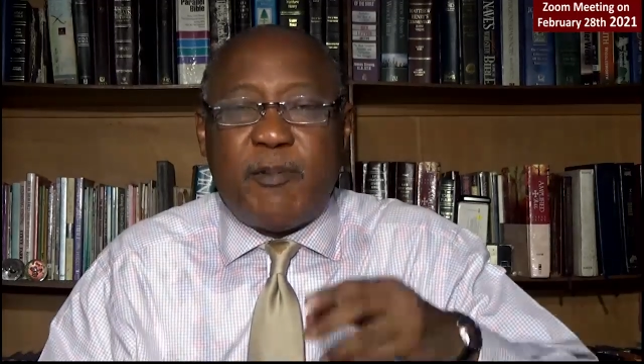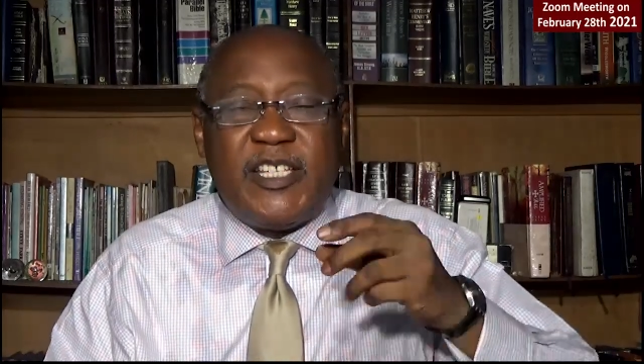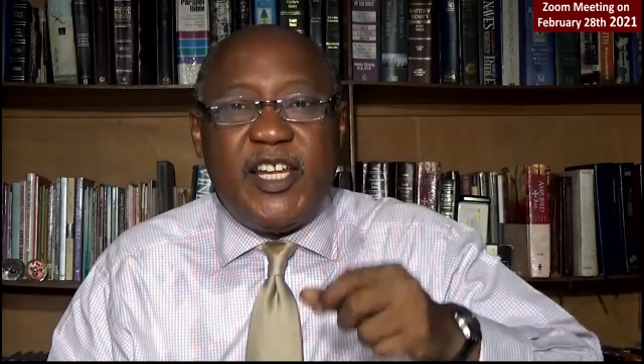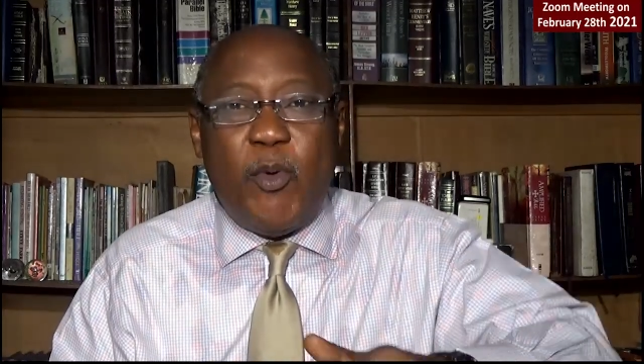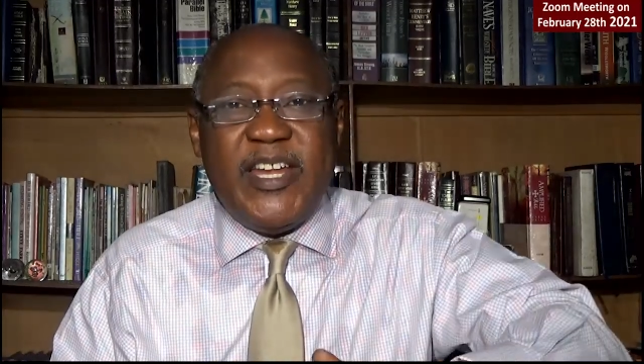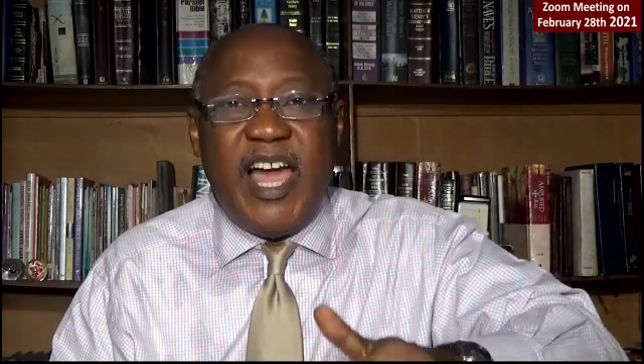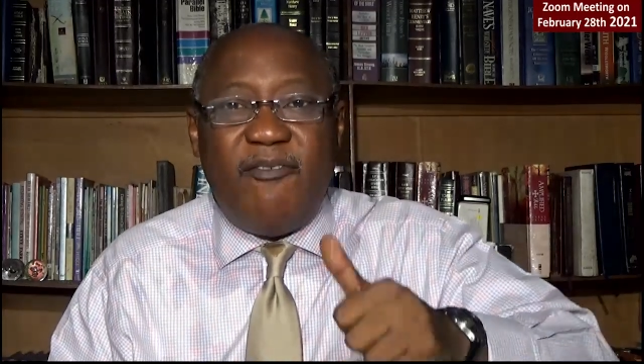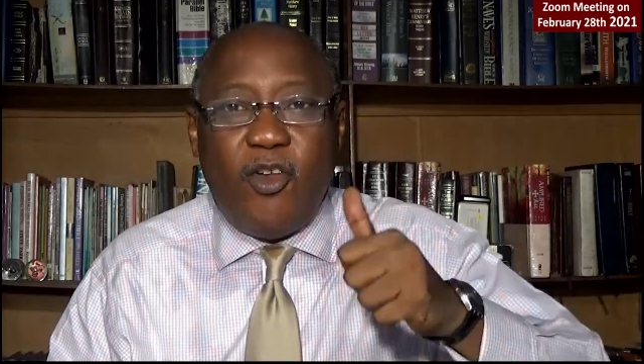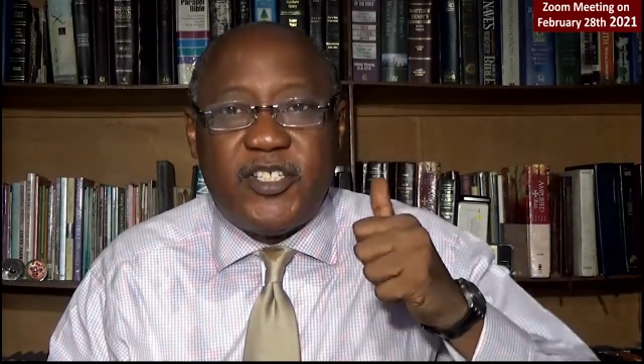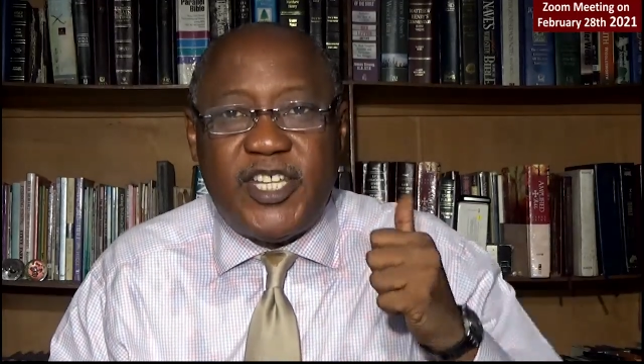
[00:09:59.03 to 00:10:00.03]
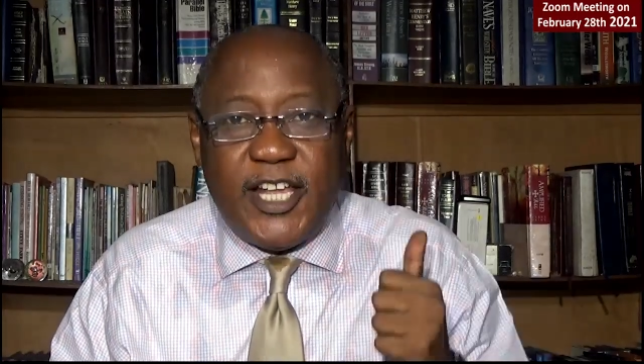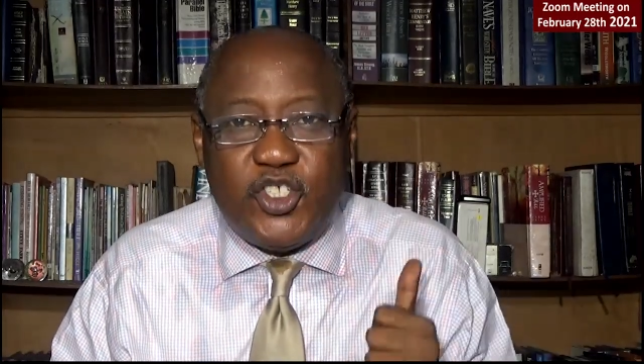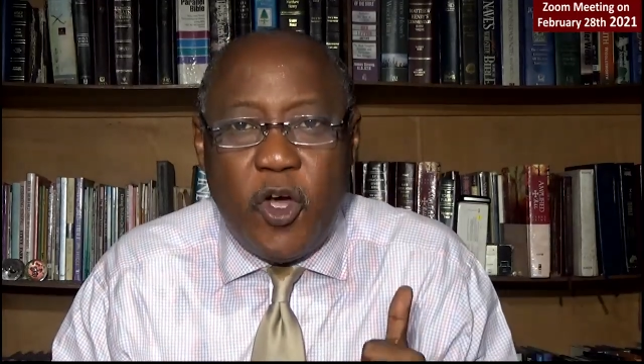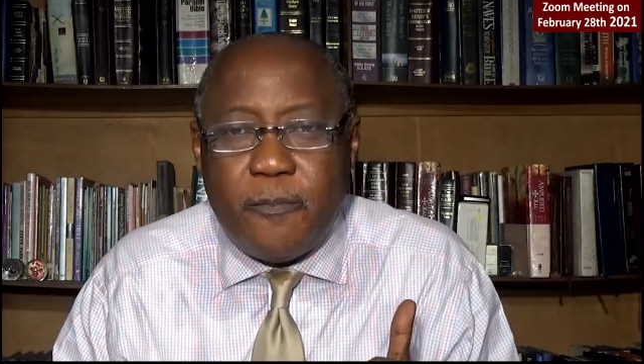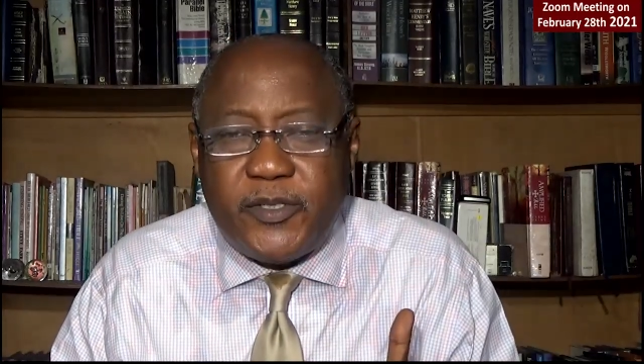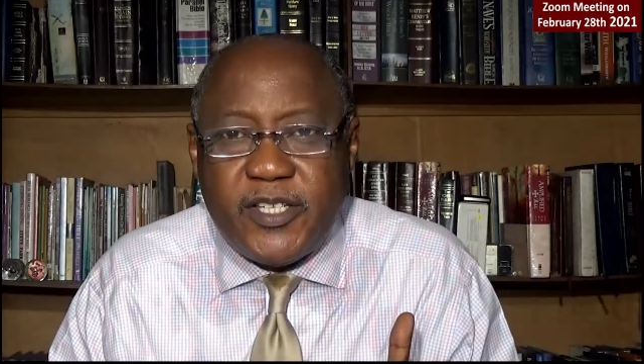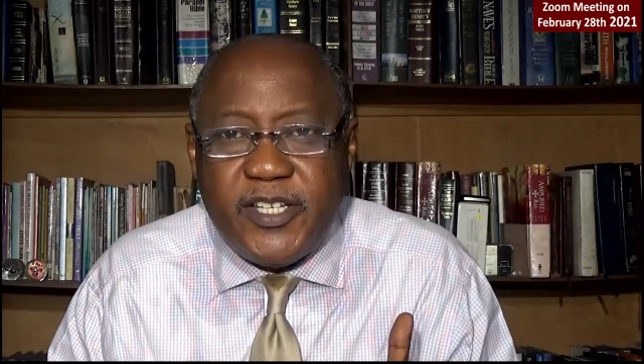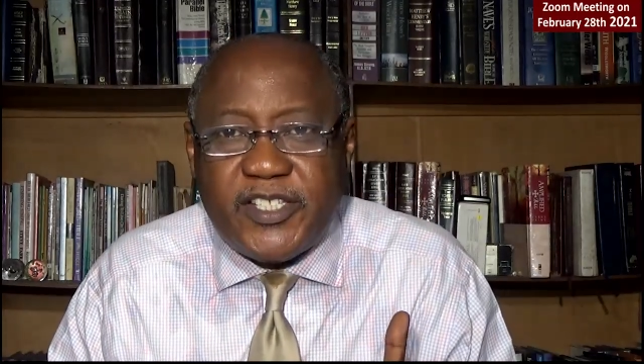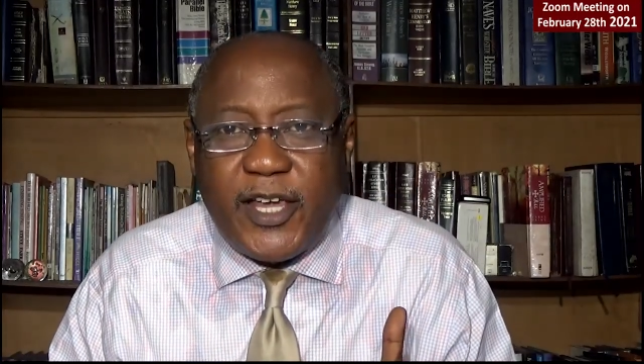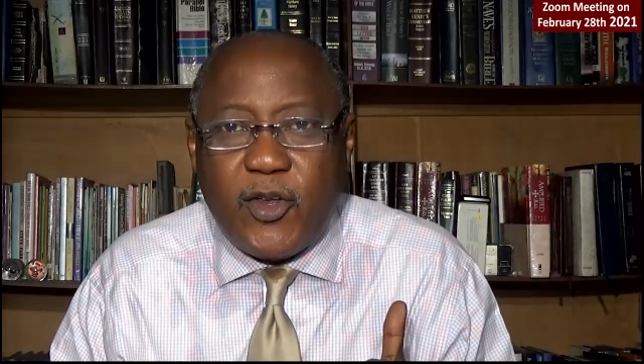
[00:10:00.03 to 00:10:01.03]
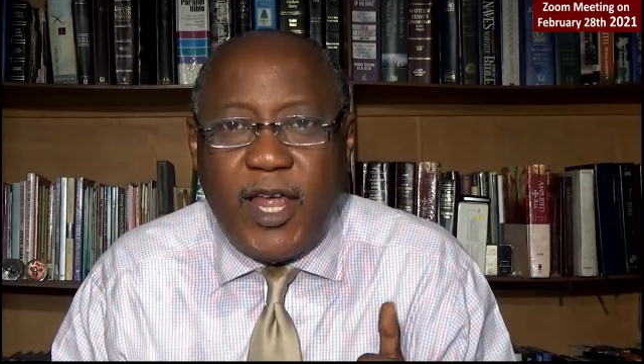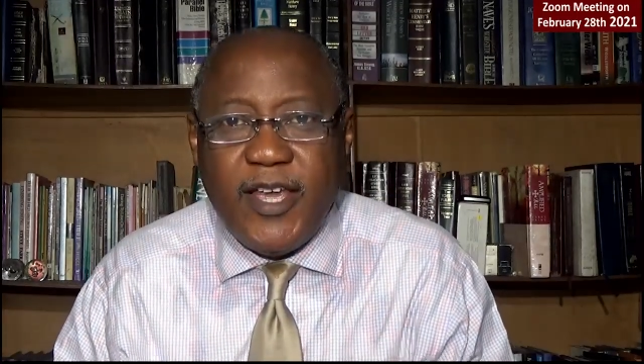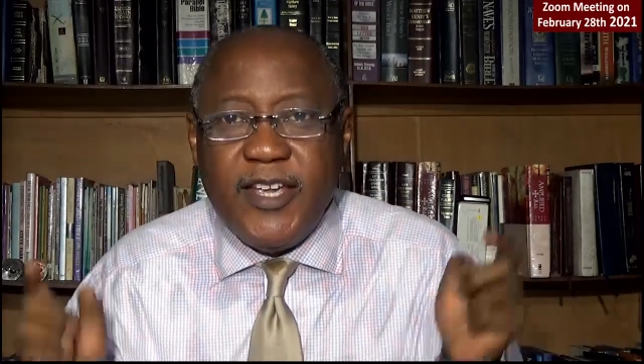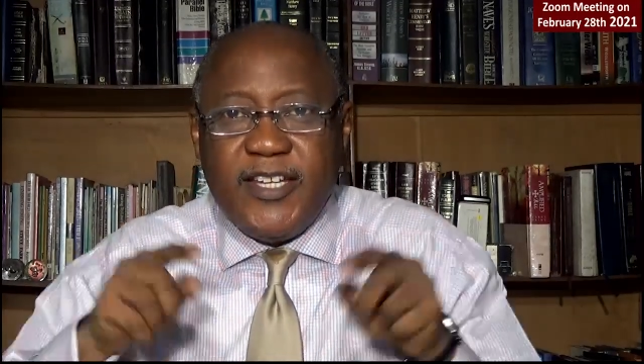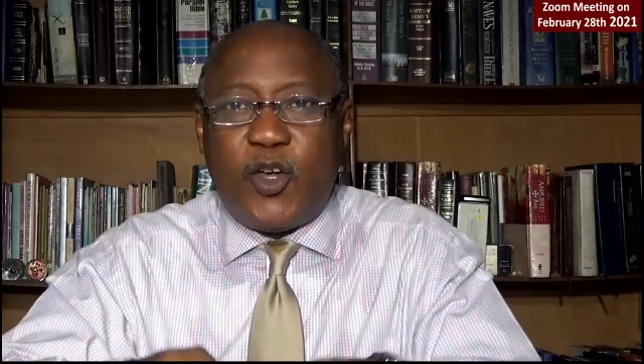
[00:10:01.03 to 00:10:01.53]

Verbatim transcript: especially when they have lost their jobs in the secular.